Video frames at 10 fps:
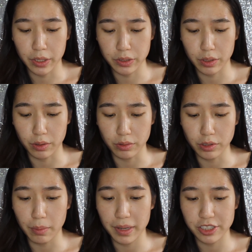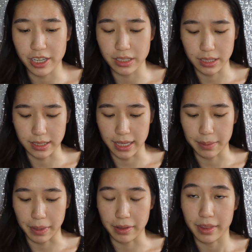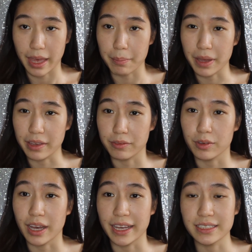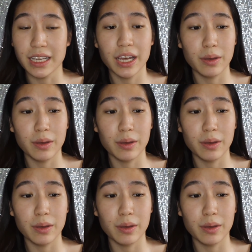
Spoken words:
So not much else to say about that, but if you guys